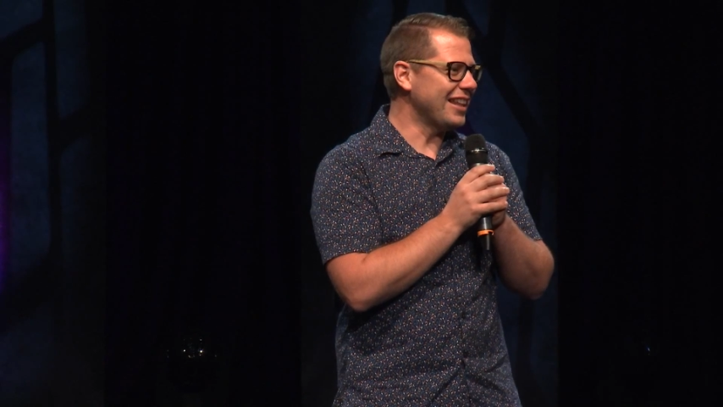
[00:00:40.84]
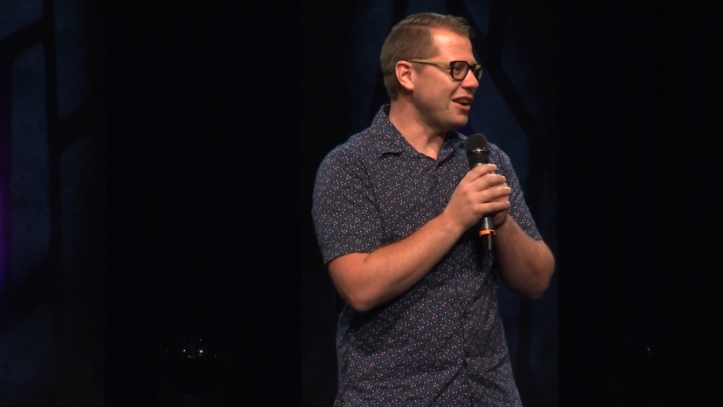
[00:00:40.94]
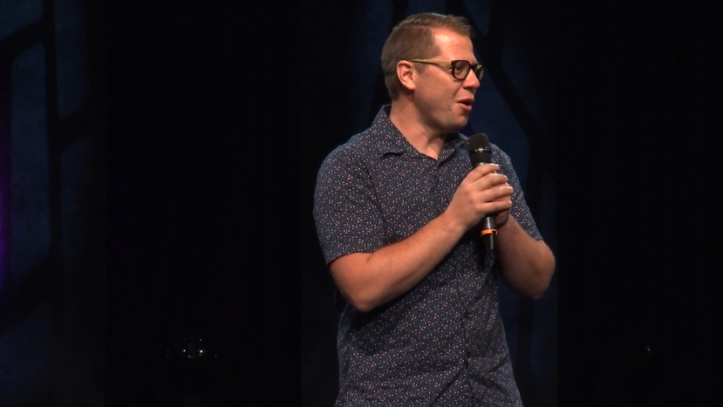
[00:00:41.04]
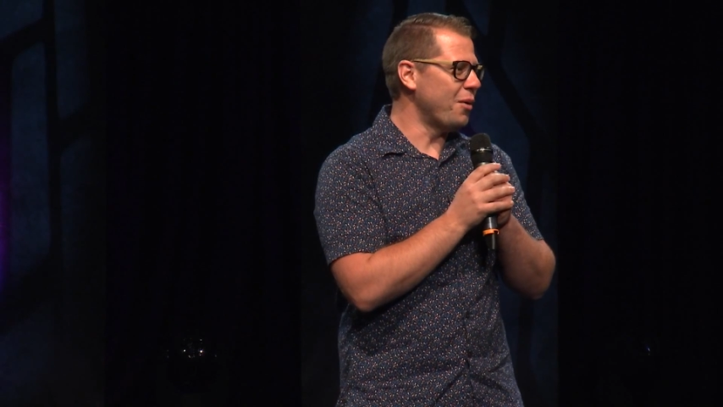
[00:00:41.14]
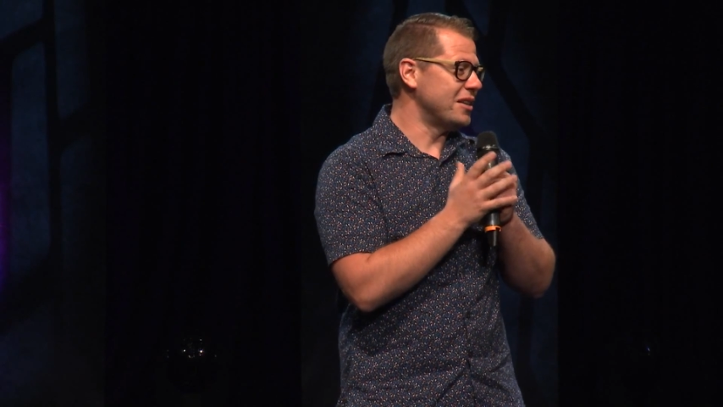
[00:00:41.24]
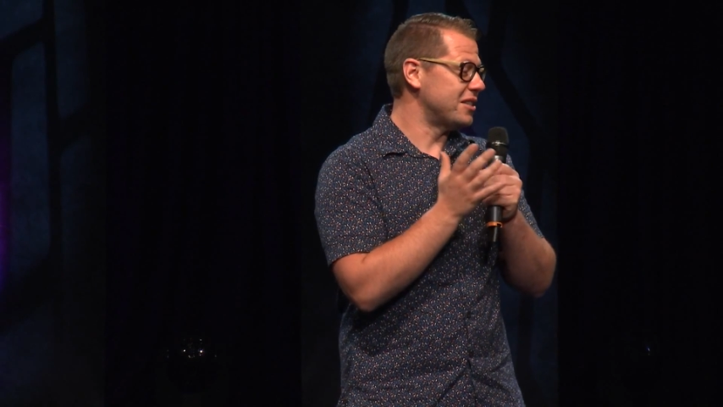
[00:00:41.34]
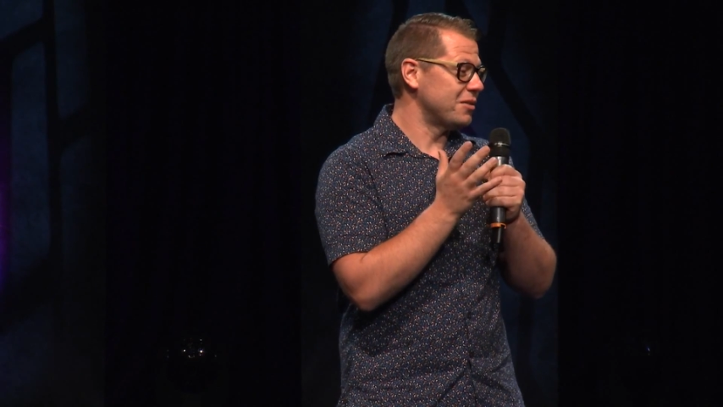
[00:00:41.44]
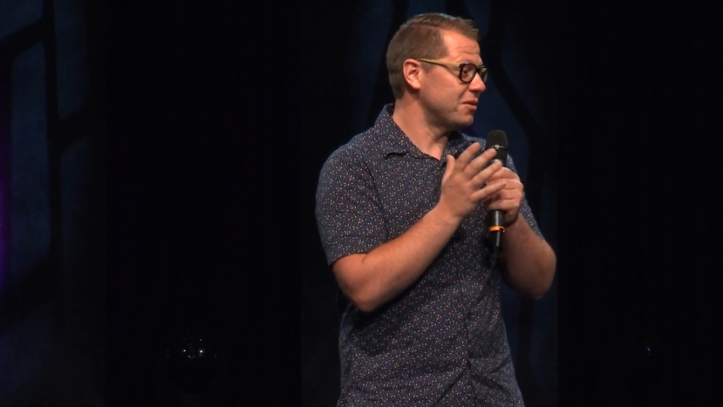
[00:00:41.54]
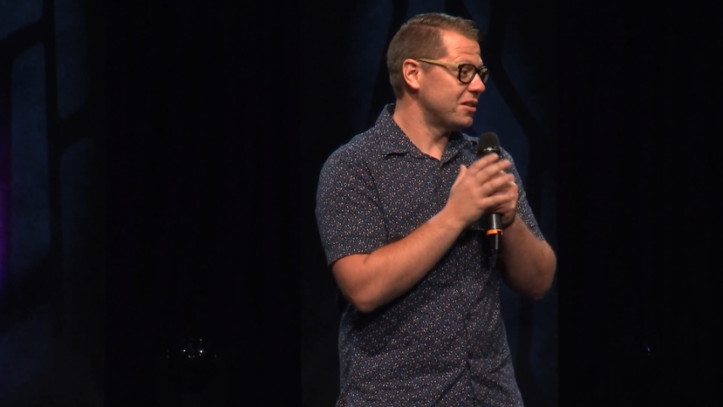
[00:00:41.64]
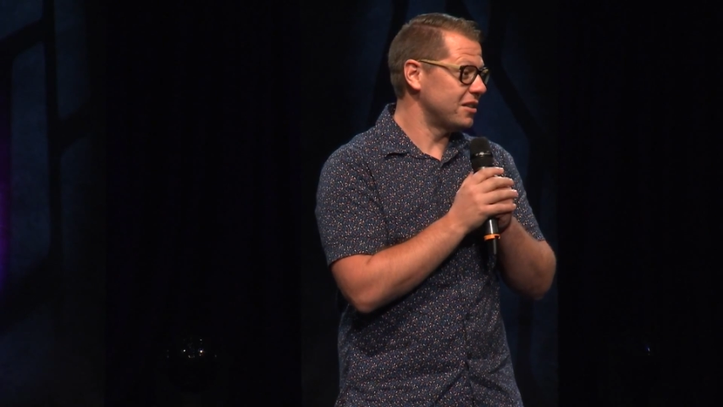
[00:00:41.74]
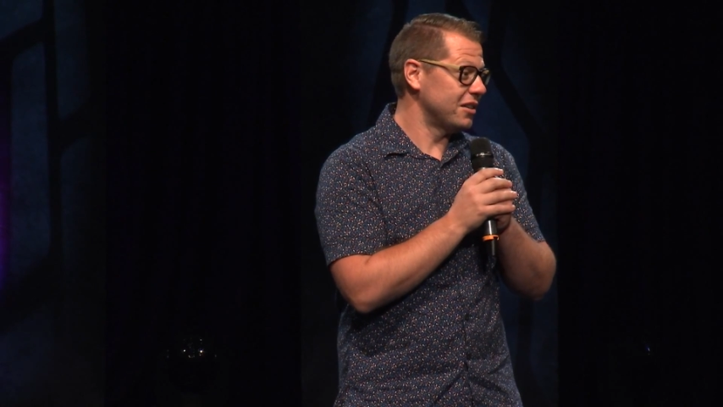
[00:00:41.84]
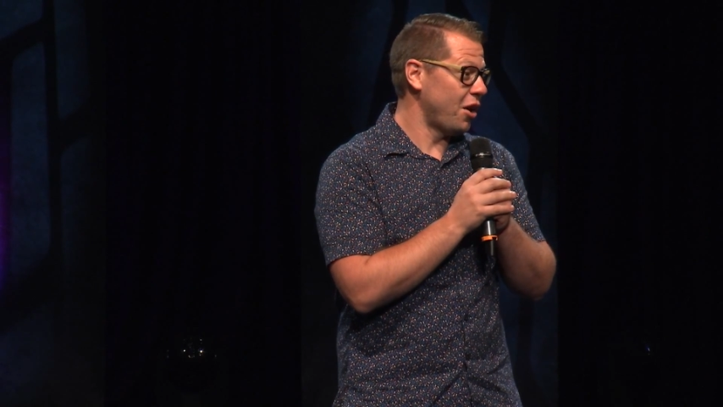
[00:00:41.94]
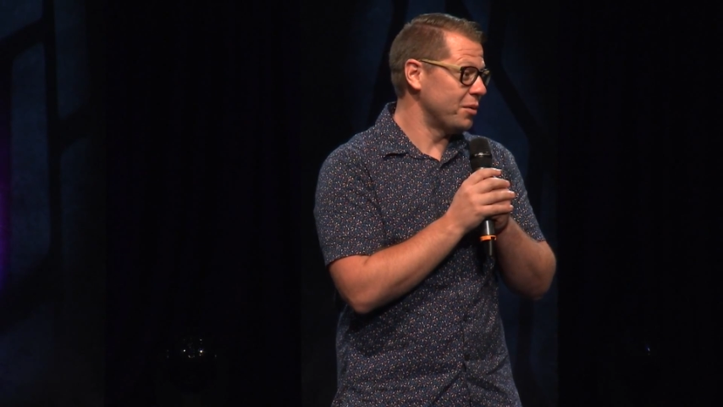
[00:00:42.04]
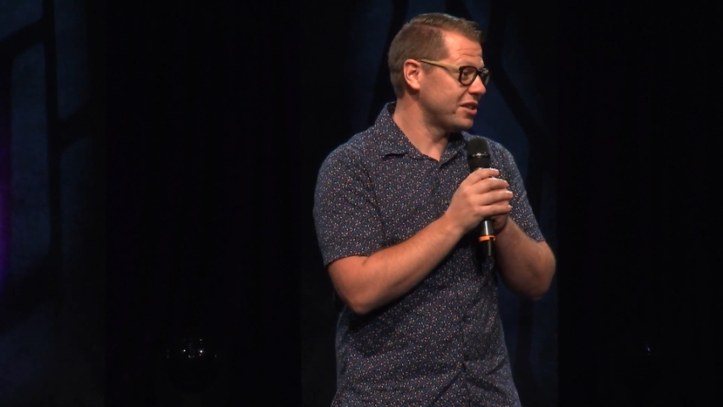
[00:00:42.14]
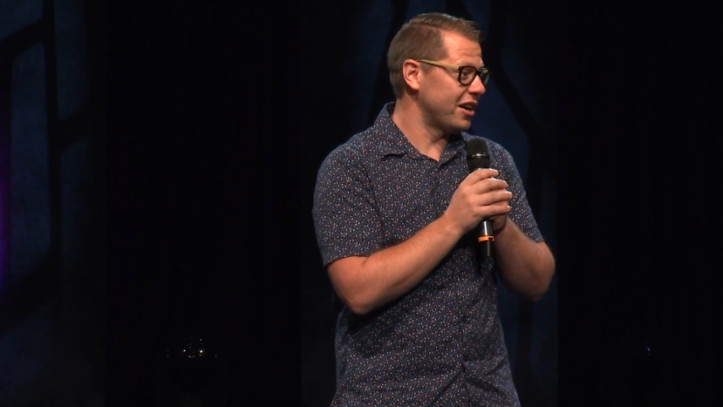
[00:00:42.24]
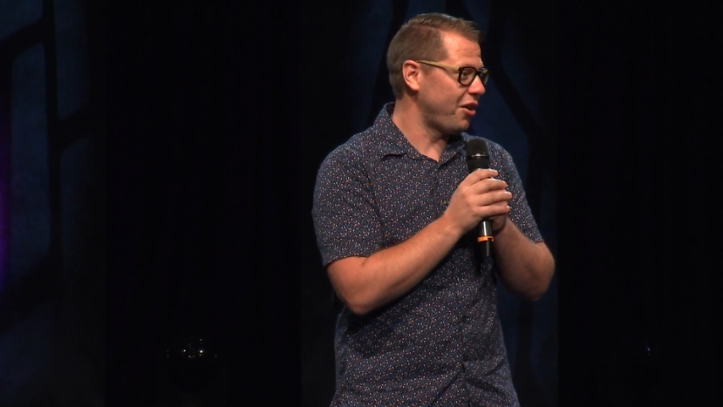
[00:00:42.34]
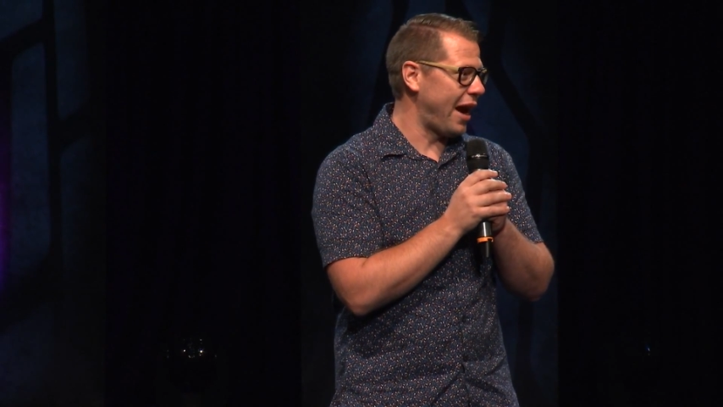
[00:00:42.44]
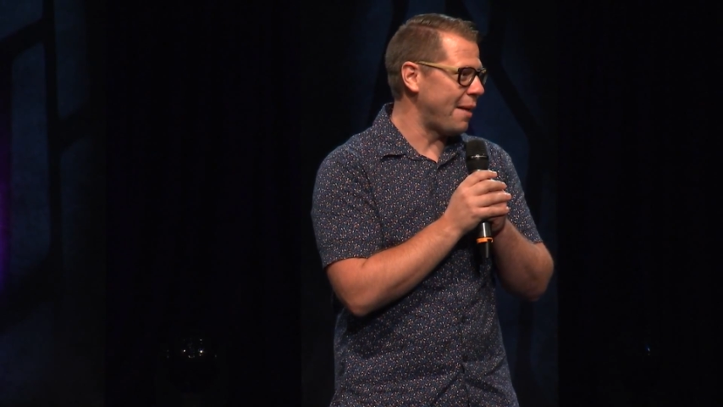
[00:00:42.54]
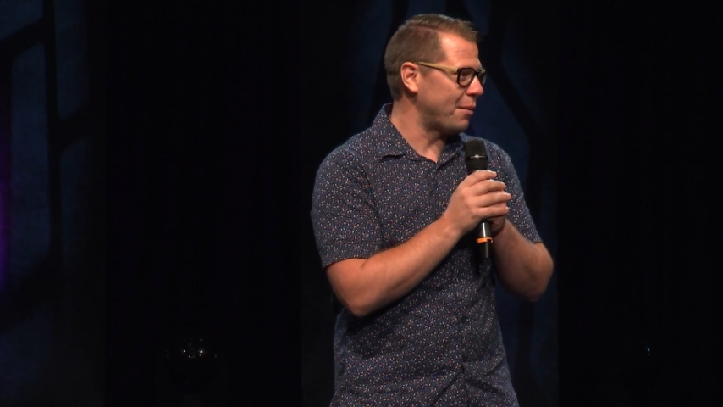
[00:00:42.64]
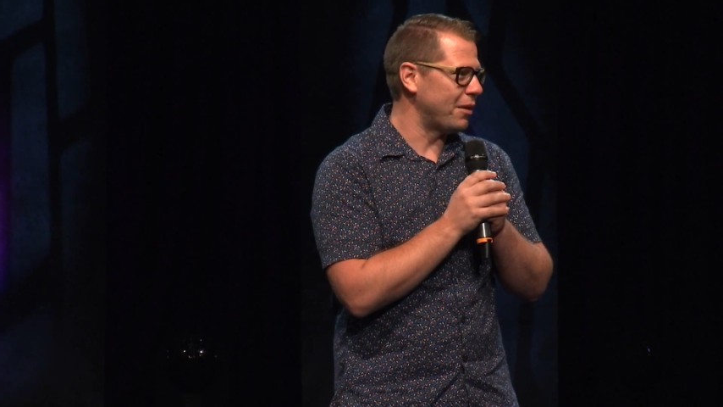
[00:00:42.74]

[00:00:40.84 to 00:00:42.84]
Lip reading: that no one's gonna grab him.